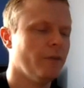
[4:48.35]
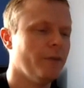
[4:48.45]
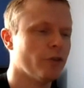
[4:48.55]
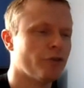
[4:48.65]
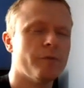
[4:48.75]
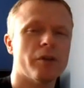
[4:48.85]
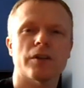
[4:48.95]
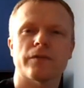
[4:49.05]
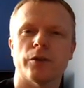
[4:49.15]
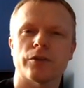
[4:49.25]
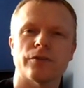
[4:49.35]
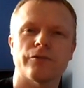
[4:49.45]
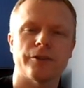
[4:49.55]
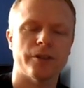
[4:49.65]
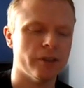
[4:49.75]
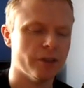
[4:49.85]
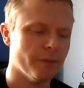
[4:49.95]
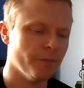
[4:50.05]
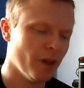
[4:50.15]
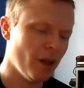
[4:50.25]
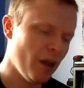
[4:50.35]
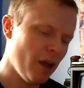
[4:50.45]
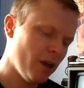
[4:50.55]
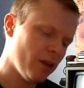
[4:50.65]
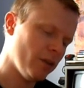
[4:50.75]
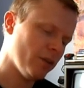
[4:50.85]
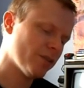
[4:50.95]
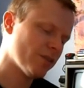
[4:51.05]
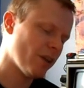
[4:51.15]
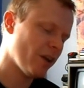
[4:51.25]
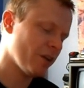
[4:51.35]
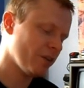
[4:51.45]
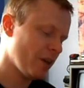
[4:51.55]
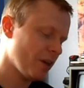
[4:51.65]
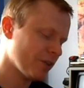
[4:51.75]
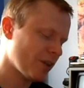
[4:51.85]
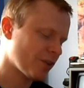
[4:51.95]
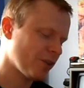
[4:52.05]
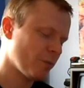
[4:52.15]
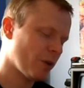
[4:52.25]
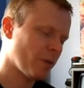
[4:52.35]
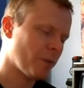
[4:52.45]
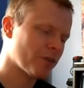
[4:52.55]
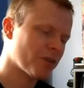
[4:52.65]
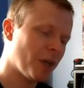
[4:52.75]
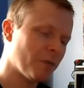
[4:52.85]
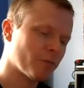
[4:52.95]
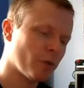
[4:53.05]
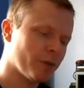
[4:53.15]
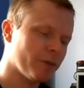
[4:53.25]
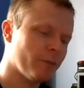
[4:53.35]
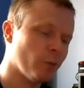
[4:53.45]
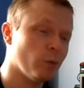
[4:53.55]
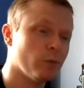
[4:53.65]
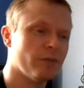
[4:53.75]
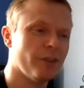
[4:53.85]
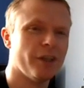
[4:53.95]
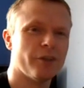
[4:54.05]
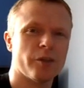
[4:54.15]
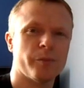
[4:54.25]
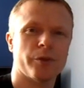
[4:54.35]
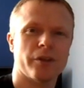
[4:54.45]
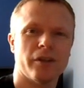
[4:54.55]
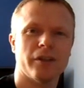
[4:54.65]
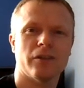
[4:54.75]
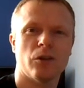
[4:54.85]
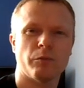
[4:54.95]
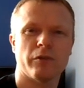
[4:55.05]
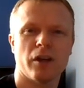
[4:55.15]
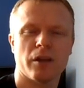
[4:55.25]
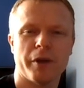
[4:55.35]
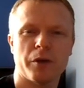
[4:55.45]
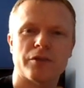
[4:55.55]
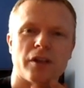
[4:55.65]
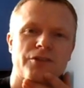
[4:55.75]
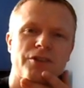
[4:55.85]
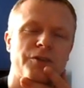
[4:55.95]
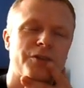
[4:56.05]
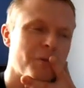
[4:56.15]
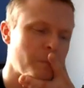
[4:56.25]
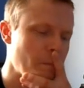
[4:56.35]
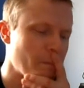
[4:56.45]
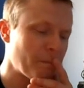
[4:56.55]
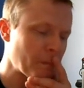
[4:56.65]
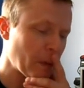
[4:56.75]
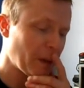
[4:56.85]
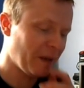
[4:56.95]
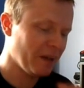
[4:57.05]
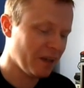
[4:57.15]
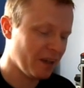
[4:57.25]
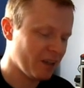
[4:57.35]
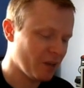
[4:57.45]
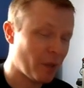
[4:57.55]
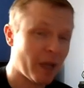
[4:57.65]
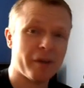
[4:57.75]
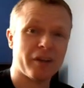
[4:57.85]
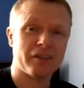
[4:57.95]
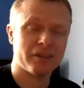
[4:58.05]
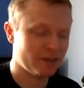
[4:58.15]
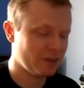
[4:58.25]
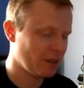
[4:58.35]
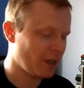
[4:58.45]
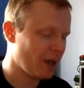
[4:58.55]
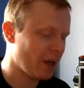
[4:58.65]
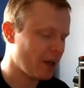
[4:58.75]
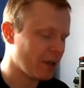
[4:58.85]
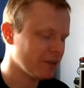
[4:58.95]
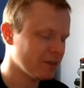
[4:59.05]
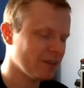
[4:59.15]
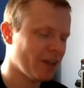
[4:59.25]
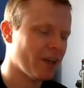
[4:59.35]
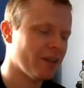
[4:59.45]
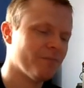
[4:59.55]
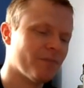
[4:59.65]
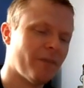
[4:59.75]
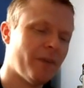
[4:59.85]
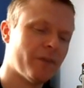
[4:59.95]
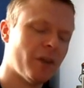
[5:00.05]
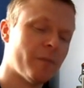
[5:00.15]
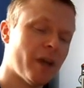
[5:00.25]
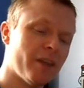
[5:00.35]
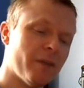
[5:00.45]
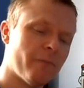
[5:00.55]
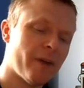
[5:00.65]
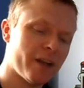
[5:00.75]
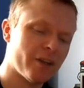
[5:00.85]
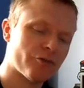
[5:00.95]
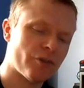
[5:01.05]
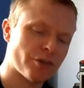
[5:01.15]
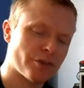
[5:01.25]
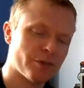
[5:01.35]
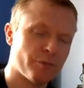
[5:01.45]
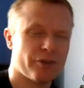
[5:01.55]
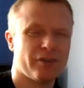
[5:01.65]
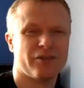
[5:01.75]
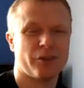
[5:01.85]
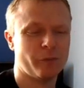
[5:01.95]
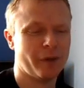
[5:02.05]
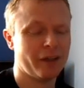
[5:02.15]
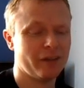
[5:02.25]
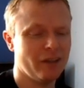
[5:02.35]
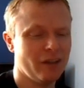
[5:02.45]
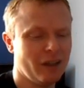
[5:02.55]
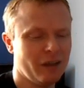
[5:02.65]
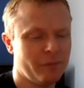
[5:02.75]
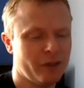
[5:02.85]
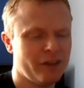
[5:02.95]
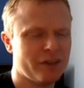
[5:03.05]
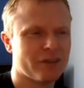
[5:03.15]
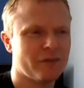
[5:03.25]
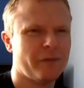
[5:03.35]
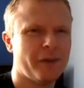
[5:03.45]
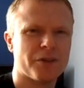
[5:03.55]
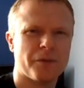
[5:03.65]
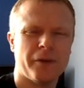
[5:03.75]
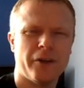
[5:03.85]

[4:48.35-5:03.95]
I think the Dreamcast version's 3D. This, yeah, it's actually one of the best games probably for the Neo Geo Pocket Color, along with like the Metal Slug series and Pac-Man. Yeah, £15 then without the instructions, which is not too bad. But this can fetch a